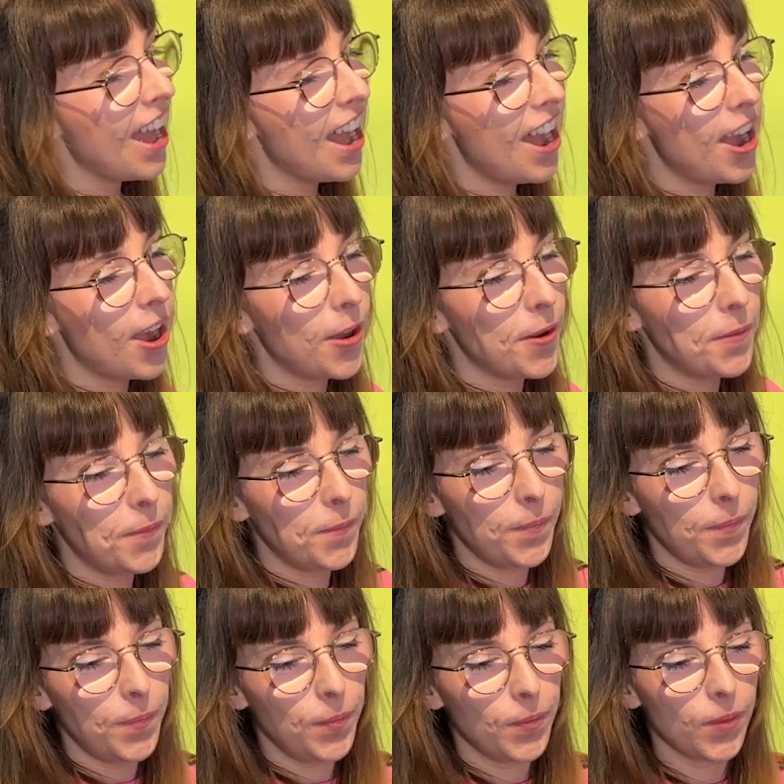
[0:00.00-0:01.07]

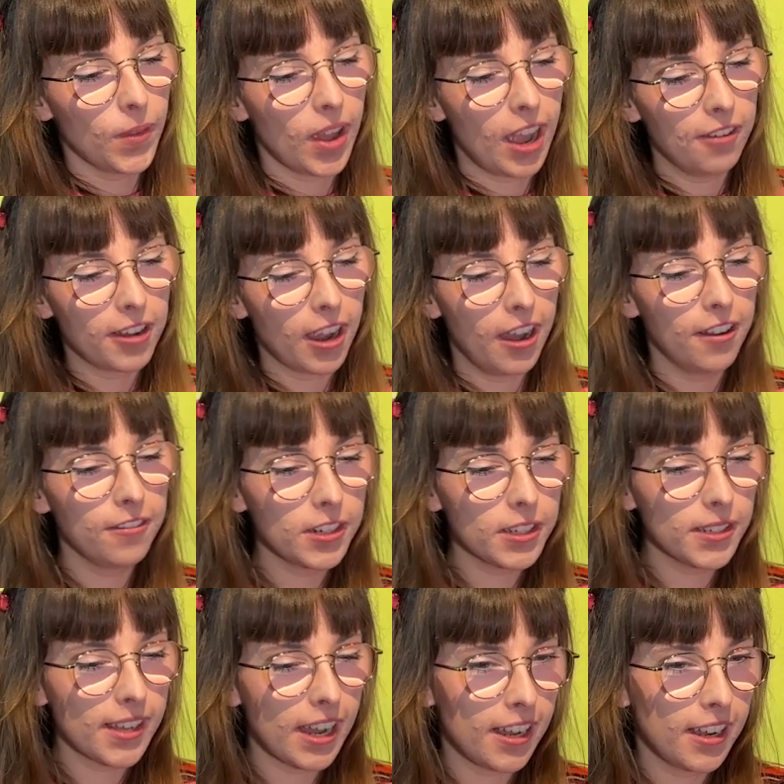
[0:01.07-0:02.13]
I've kind of
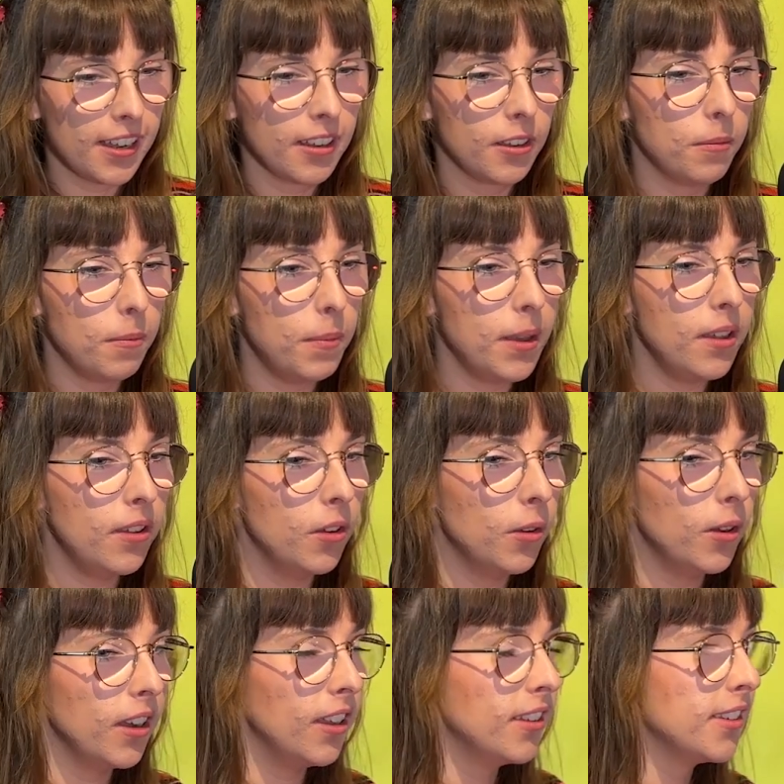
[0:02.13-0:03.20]
just been
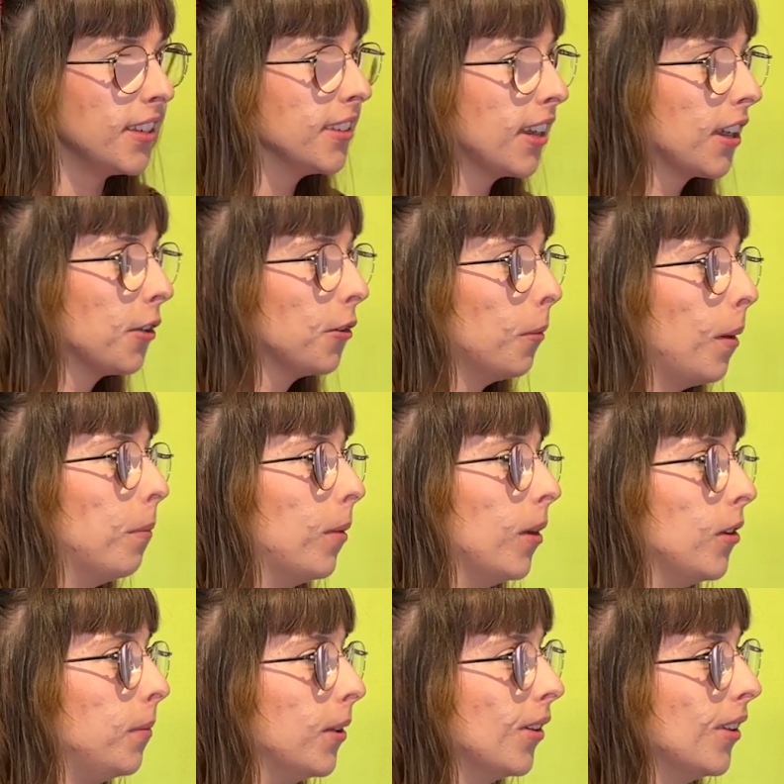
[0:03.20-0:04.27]
doing it since I can remember,
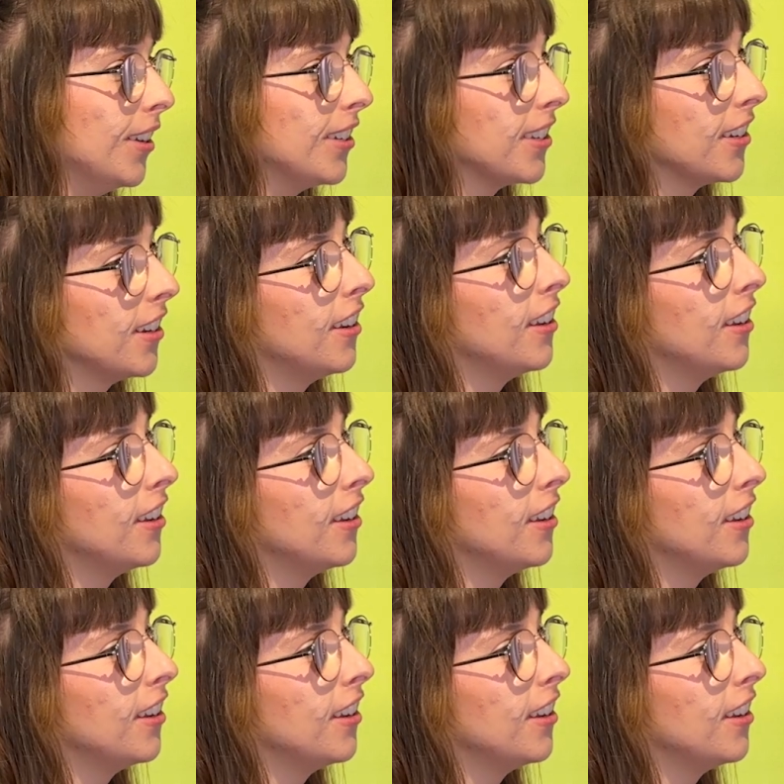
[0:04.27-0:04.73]
to be honest.